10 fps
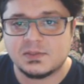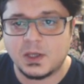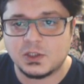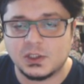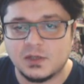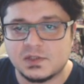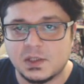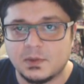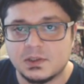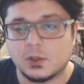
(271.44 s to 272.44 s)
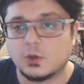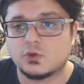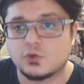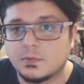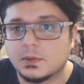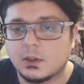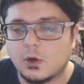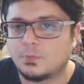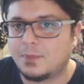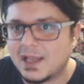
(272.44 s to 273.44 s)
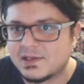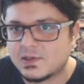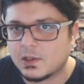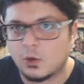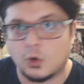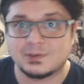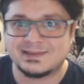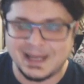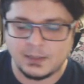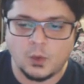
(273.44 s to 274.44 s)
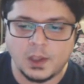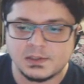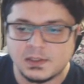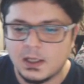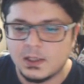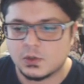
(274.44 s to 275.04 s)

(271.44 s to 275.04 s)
especially if someone is a good dribbler or passes a lot or time waste.